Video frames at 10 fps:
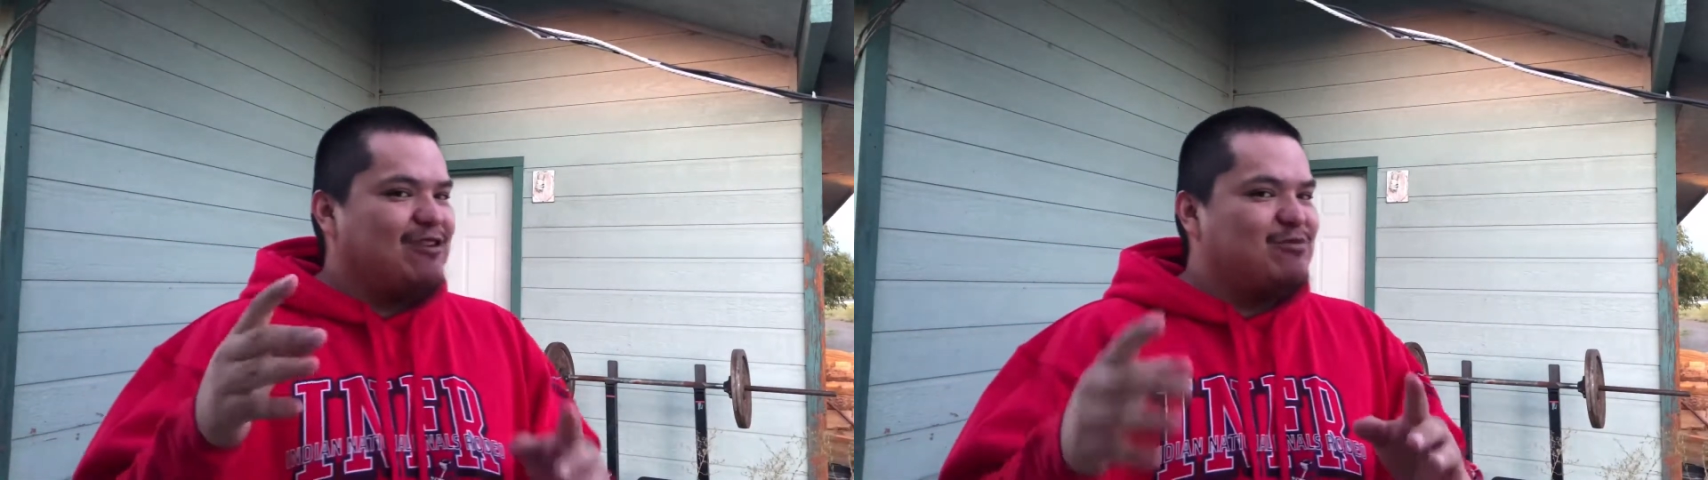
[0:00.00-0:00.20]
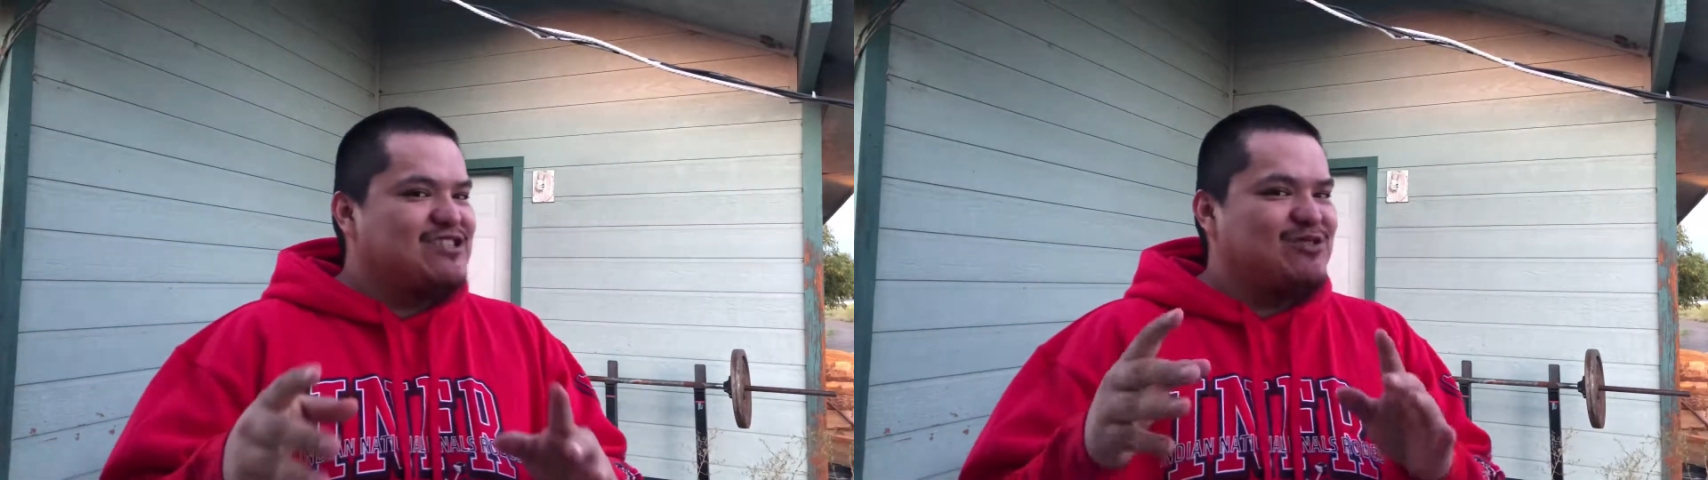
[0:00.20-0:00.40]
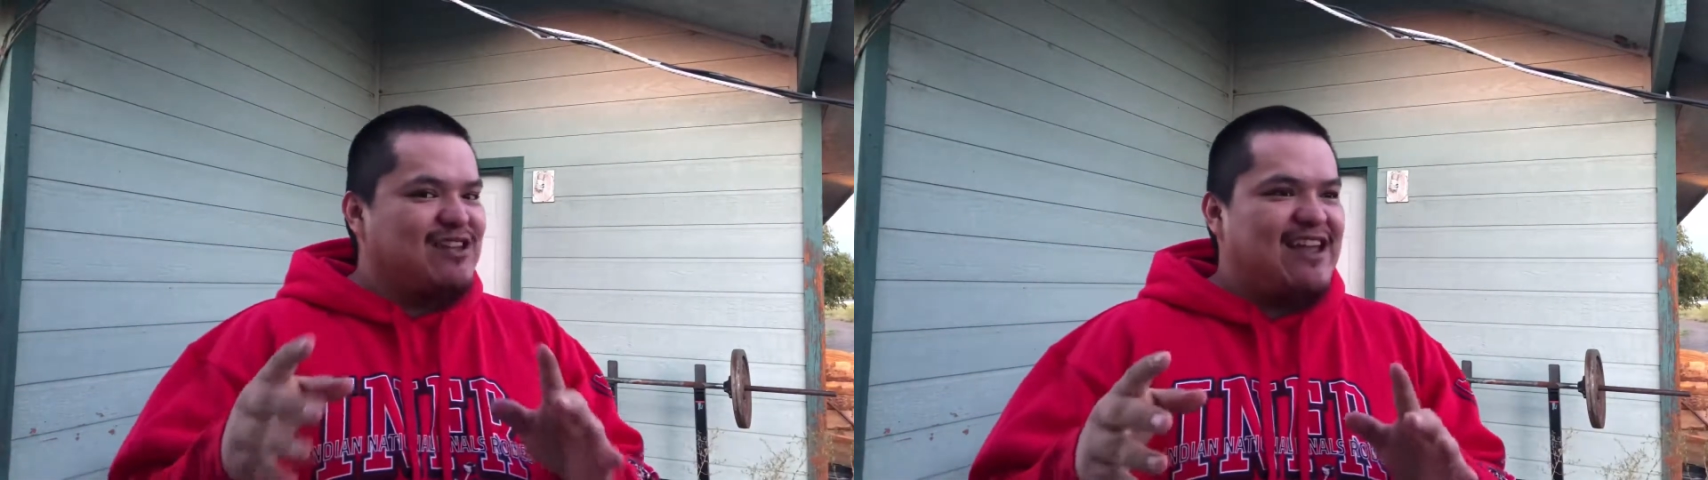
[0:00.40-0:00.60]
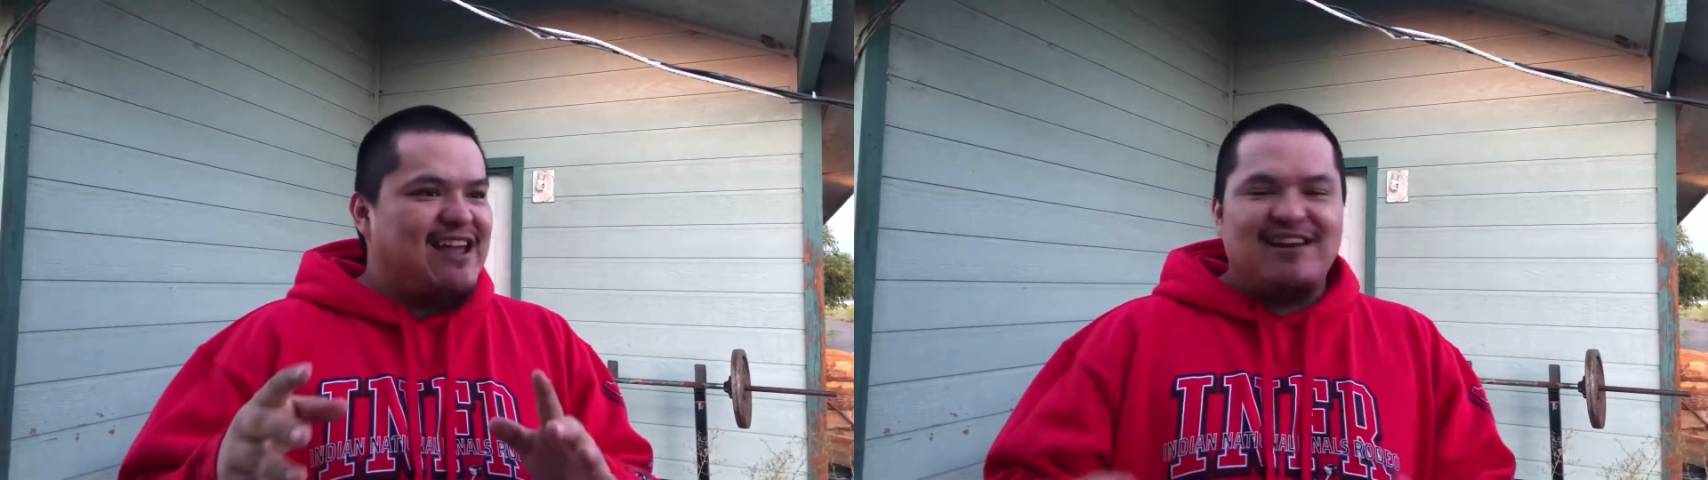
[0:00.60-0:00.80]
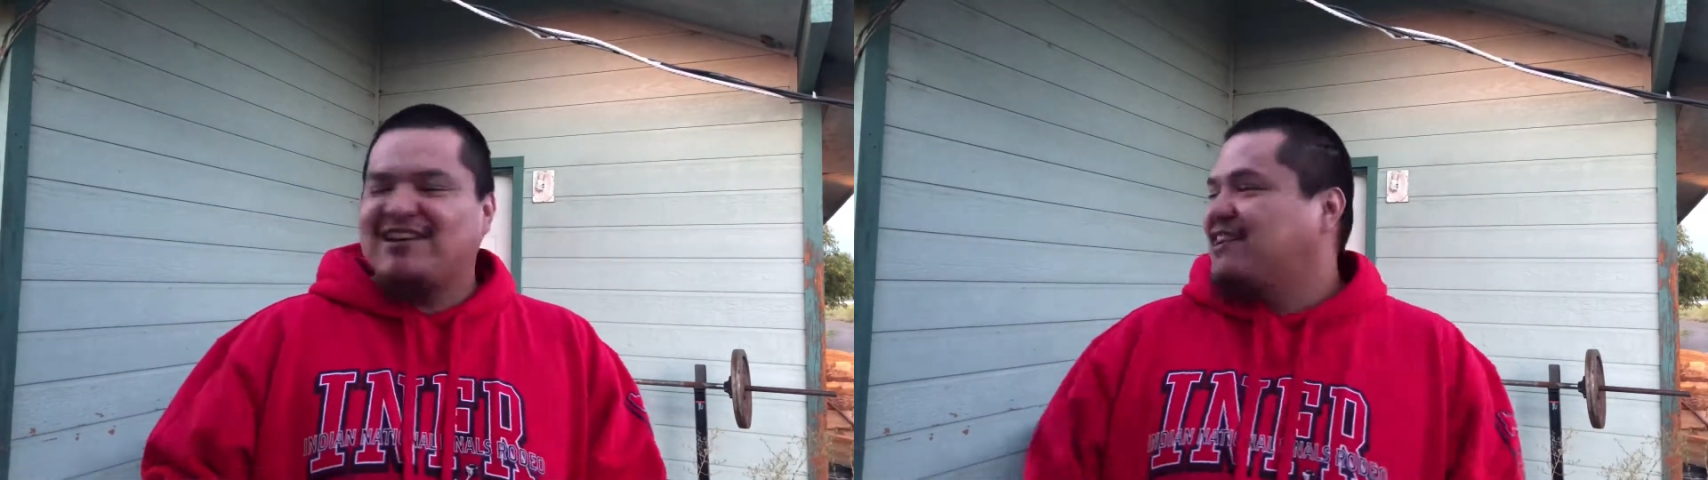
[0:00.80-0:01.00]
it whistled
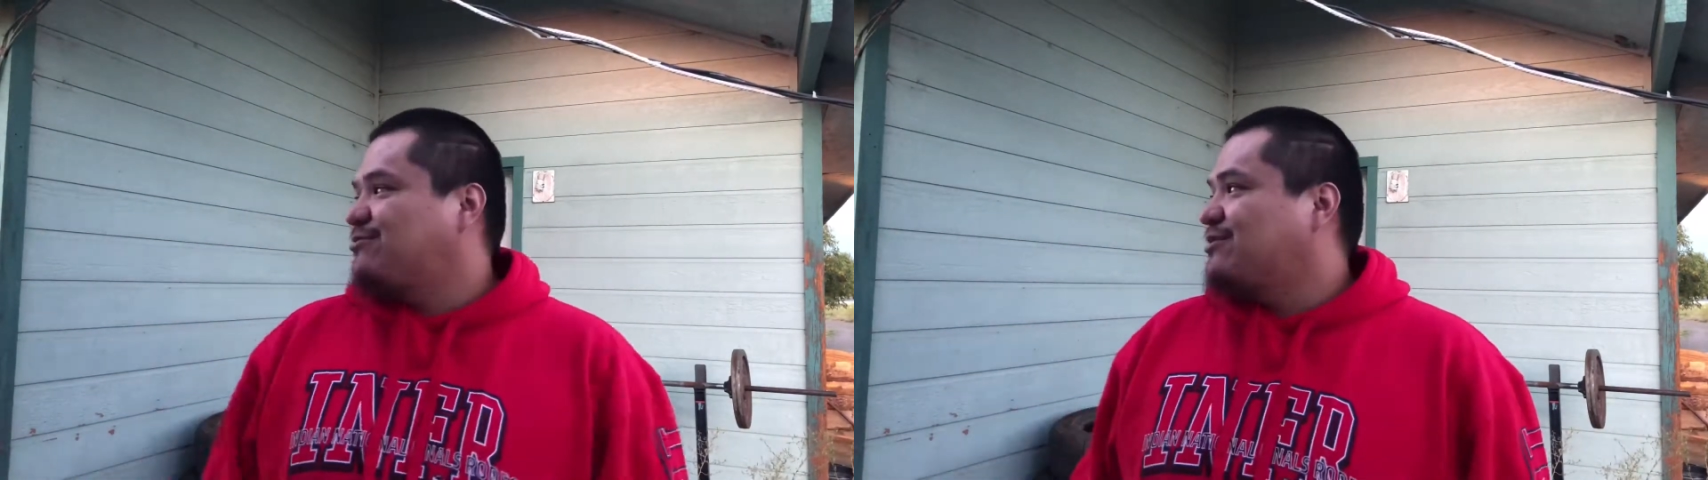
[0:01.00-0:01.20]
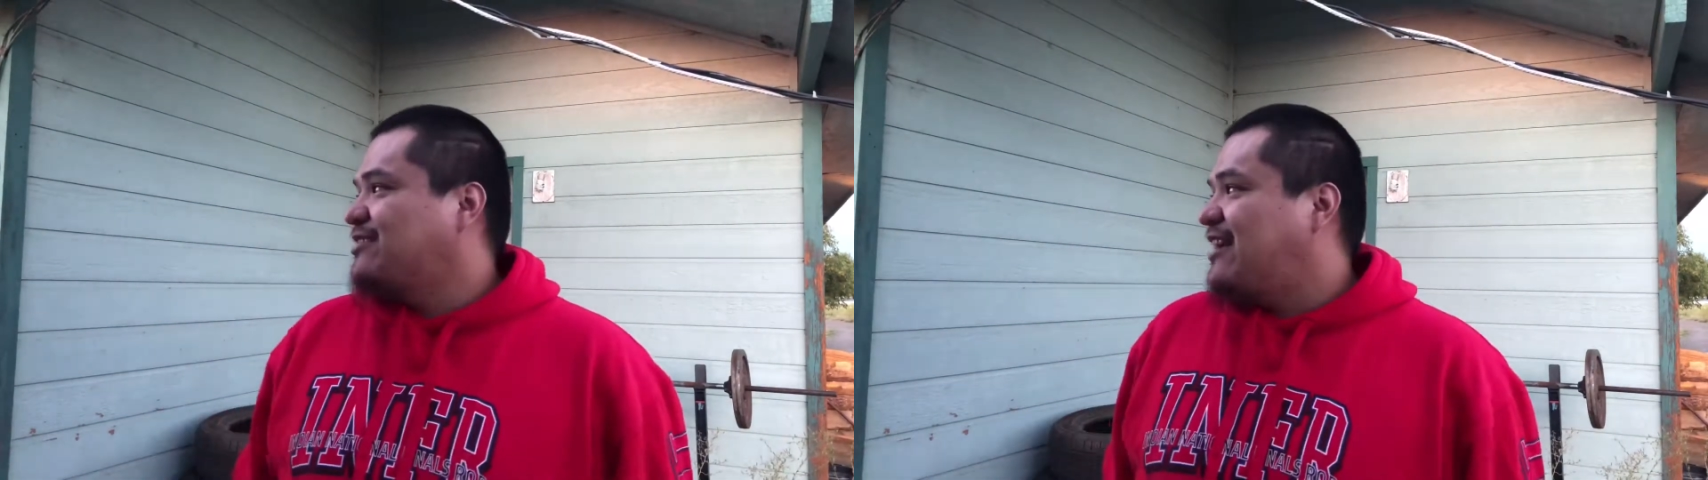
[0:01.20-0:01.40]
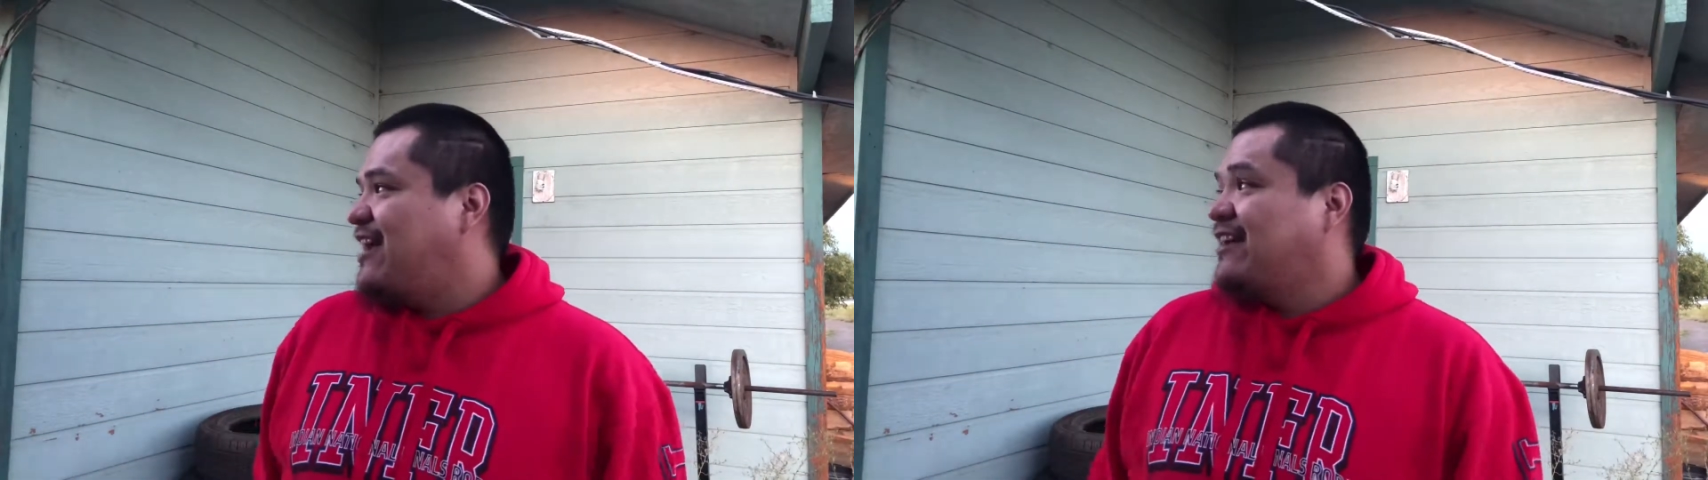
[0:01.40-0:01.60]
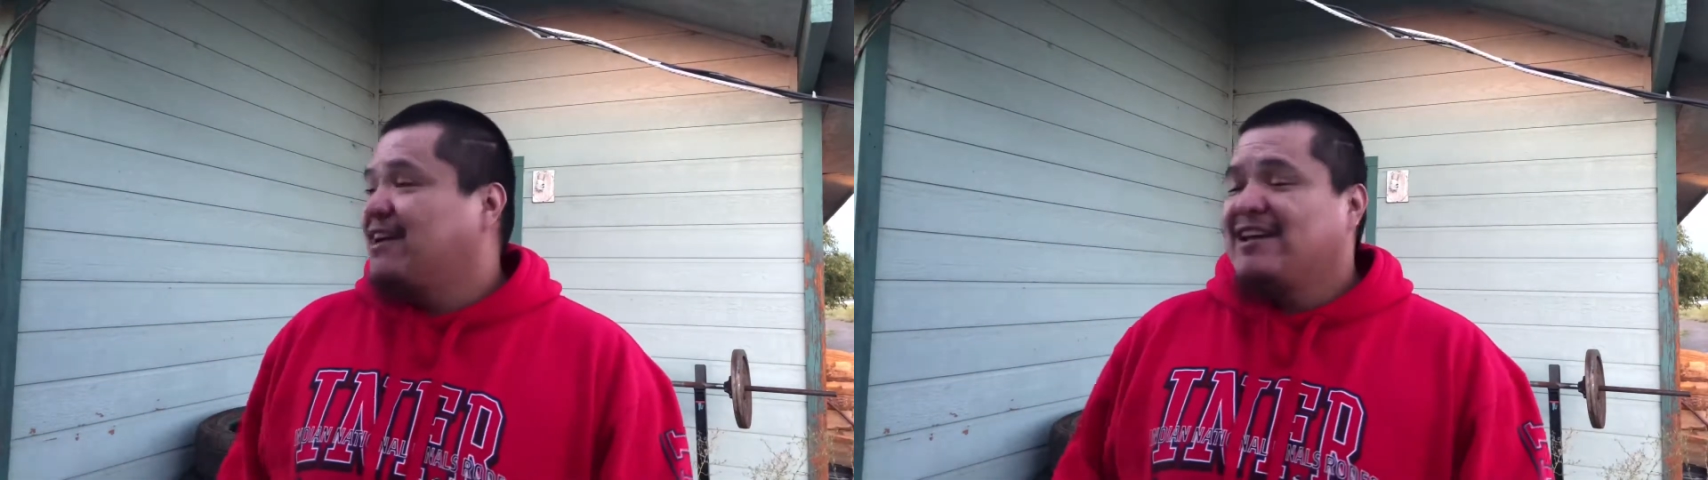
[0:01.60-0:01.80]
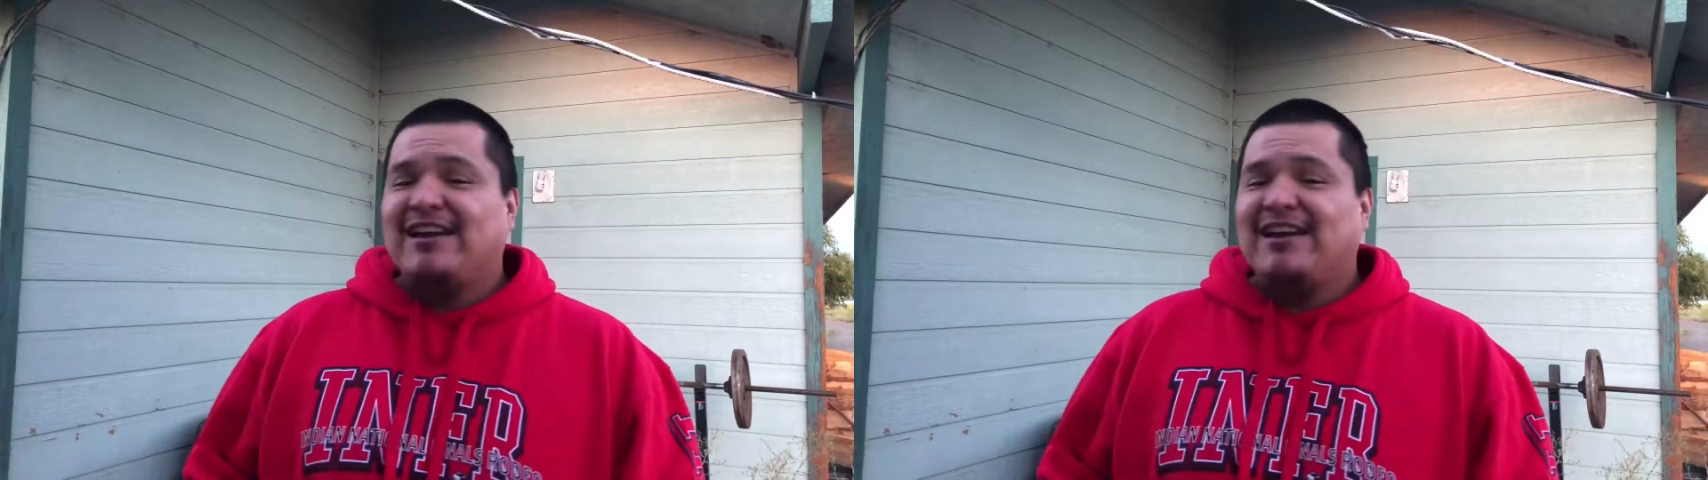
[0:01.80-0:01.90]
again. I was like, what the heck?